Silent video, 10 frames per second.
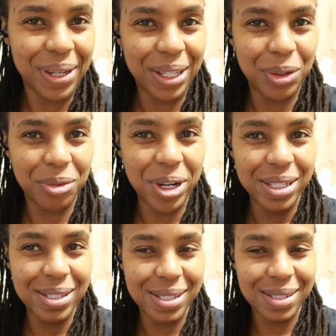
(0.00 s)
Hello
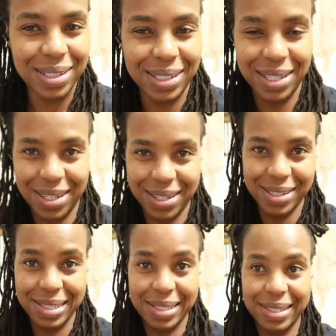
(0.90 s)
friends, it
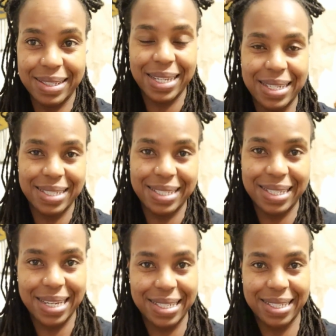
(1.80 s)
is
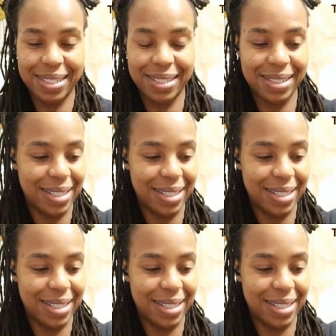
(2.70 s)
late,